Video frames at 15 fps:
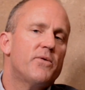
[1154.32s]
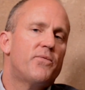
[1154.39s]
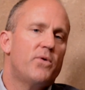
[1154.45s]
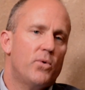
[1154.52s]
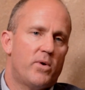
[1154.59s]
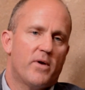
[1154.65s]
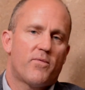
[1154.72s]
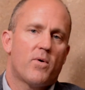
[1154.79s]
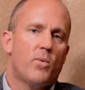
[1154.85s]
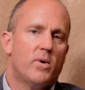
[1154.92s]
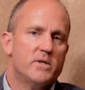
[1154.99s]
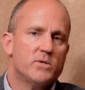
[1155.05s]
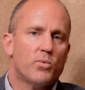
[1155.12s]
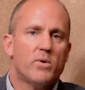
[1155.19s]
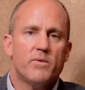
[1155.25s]
a few different
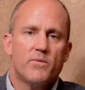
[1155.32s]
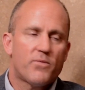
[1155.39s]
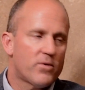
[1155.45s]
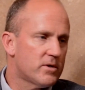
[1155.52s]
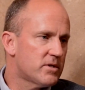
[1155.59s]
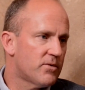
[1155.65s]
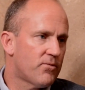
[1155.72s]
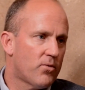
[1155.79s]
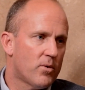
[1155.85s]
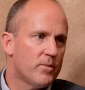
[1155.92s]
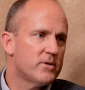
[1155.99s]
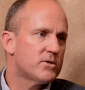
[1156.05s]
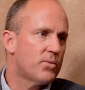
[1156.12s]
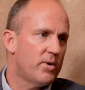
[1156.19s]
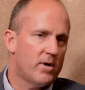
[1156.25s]
ones. Well, first and
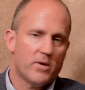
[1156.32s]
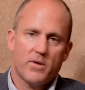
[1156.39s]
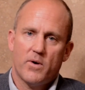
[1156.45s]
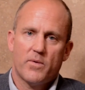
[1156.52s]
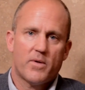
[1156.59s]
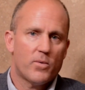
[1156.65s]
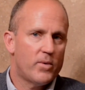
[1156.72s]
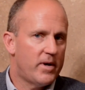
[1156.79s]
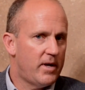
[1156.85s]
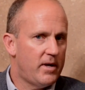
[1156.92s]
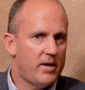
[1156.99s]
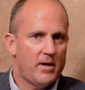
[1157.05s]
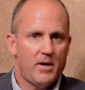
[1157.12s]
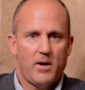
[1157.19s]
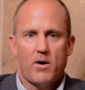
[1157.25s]
foremost, we all know that
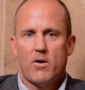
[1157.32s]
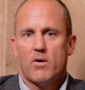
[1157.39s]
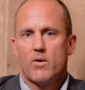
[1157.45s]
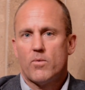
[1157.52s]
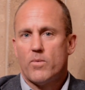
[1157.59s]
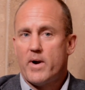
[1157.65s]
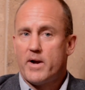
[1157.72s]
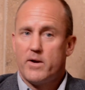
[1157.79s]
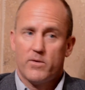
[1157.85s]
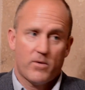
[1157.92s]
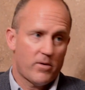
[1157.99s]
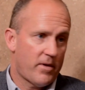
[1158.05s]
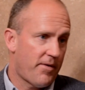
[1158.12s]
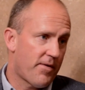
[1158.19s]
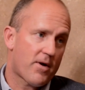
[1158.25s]
we are
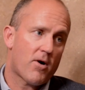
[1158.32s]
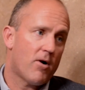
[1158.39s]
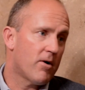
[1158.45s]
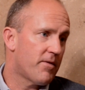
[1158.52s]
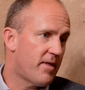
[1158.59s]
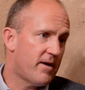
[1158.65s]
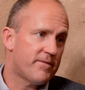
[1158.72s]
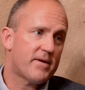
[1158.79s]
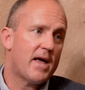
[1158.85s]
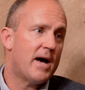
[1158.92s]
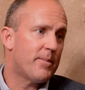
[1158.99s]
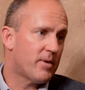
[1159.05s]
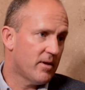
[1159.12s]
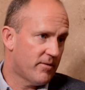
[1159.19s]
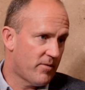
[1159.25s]
regularly the car theft
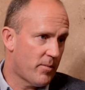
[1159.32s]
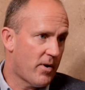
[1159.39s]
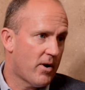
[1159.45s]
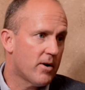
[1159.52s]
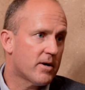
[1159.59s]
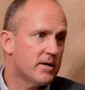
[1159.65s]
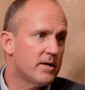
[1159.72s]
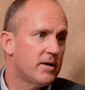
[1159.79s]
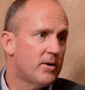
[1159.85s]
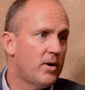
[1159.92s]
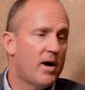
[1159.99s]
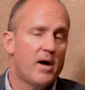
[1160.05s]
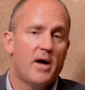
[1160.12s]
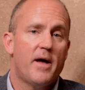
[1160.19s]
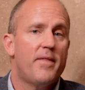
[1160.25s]
capital of America,
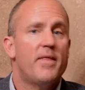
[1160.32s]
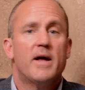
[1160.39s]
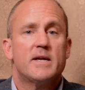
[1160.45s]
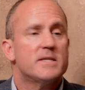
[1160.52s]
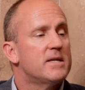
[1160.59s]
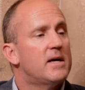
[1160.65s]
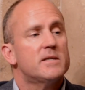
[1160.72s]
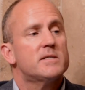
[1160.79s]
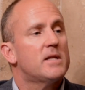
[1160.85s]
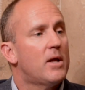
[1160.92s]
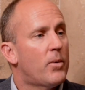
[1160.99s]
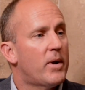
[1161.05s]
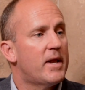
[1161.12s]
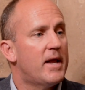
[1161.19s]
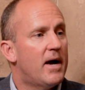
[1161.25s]
and that is not
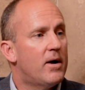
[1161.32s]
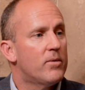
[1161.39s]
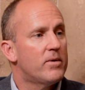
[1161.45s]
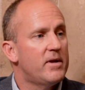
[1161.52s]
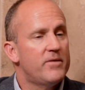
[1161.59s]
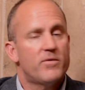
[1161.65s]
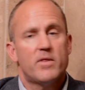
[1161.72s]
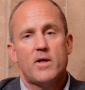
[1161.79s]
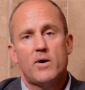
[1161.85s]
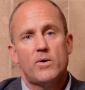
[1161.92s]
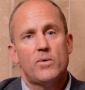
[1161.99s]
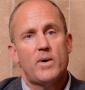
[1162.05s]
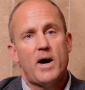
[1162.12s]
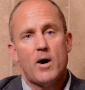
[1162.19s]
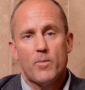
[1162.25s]
slowing down. Even
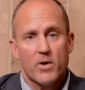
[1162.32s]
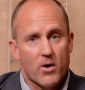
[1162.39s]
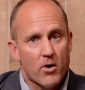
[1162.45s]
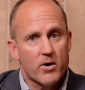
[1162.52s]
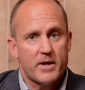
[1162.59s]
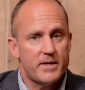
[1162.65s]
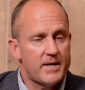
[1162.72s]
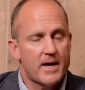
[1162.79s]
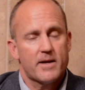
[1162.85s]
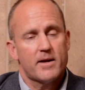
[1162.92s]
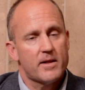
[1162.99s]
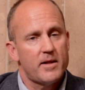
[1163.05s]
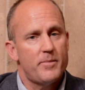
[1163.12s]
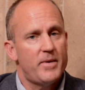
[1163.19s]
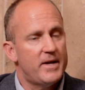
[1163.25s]
though Albuquerque
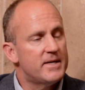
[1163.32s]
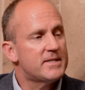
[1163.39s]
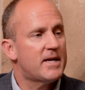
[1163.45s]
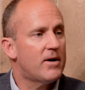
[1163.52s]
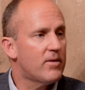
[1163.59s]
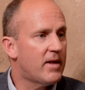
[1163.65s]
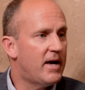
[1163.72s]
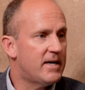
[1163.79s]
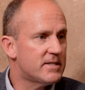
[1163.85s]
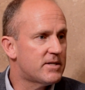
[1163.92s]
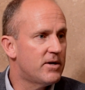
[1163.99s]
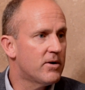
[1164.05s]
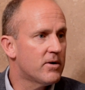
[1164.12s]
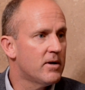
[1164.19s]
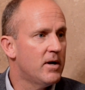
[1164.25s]
technically beat us out last
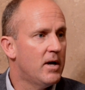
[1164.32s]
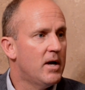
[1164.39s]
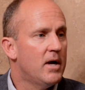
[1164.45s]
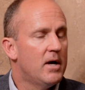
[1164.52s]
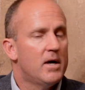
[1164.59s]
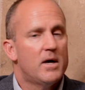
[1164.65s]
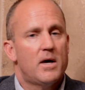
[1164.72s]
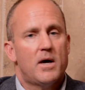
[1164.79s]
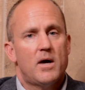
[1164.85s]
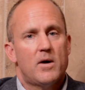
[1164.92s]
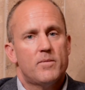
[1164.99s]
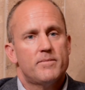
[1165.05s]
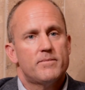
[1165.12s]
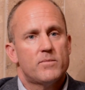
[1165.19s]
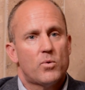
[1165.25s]
year,
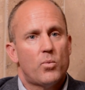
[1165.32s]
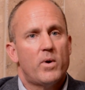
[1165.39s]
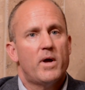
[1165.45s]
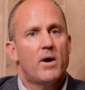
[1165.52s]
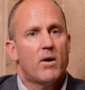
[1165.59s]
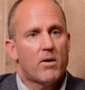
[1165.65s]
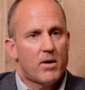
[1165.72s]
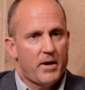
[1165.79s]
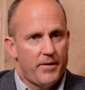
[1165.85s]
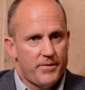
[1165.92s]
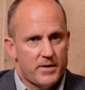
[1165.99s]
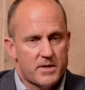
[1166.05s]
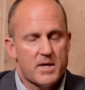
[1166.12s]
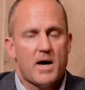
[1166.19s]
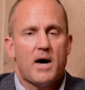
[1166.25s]
we are in
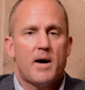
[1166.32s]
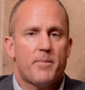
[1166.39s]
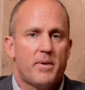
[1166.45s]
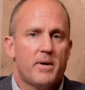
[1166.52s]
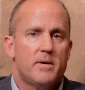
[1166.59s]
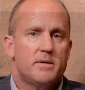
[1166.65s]
the top